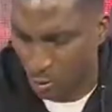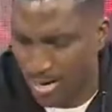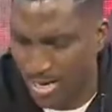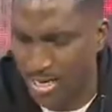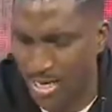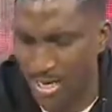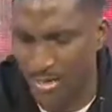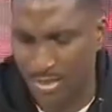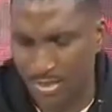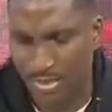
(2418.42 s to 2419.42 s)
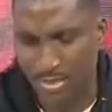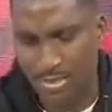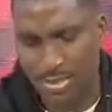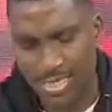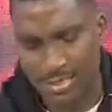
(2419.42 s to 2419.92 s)
Quickly,
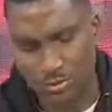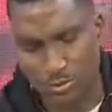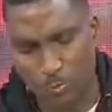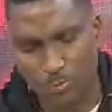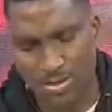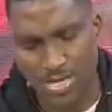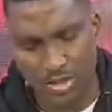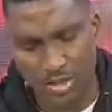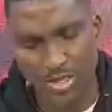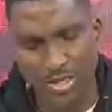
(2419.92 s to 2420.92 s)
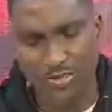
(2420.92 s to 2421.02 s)
to be rich.